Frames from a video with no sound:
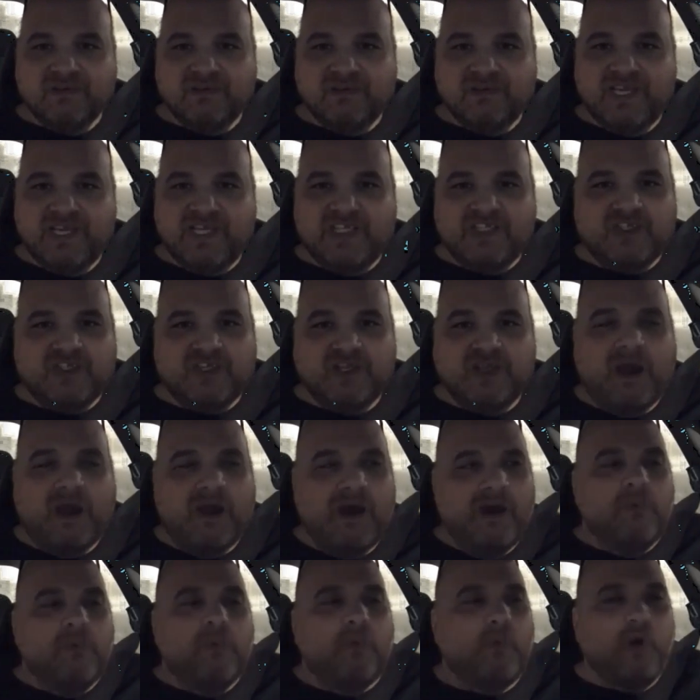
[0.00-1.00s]
Is uh,
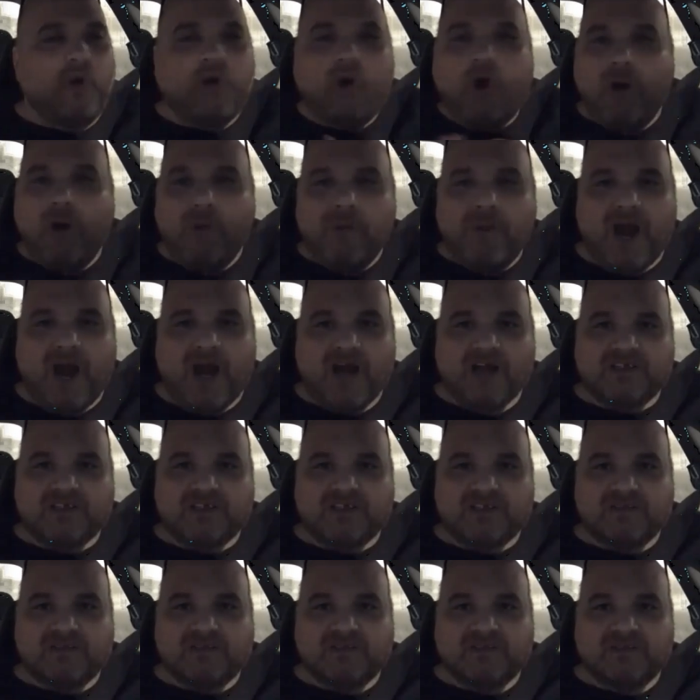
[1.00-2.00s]
we're all marks,